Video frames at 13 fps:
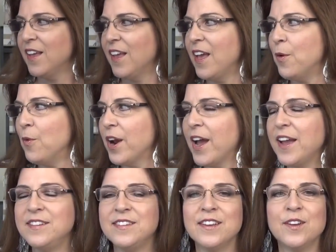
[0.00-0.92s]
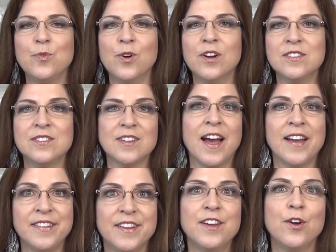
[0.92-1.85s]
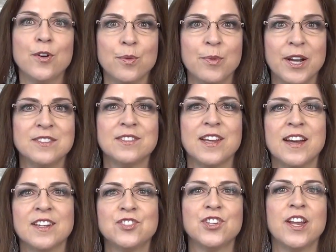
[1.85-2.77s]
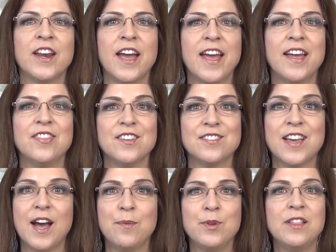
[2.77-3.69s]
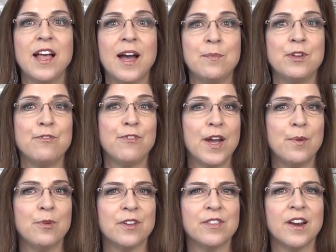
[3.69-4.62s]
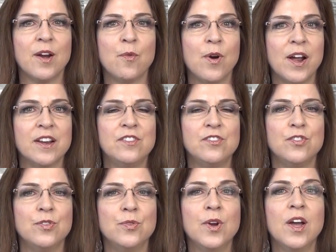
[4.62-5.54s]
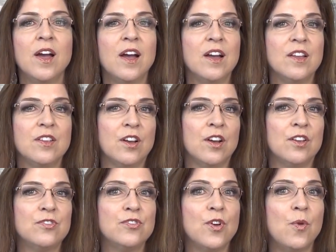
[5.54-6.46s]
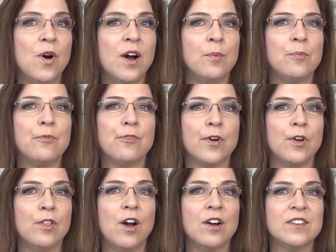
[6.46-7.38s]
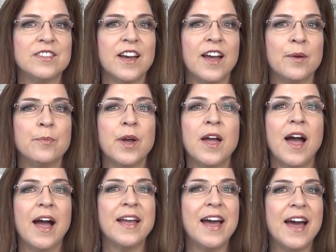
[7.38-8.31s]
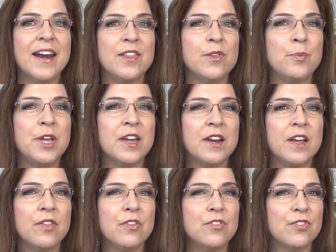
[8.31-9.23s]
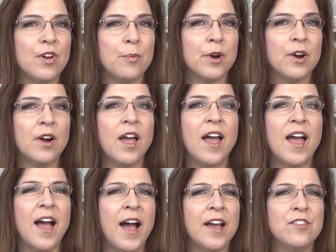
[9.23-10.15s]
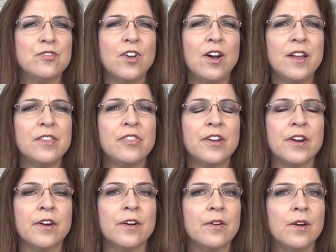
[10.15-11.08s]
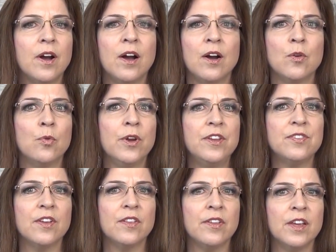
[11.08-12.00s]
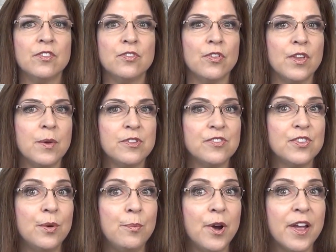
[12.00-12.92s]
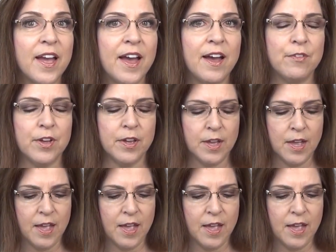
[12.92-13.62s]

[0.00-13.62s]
And what I did was, I did go to my stash, and I had this Hobby Lobby fabric that I wanted to sew up for a long time. I got it in the beginning of the summer. I saw it there recently, so they still might have it.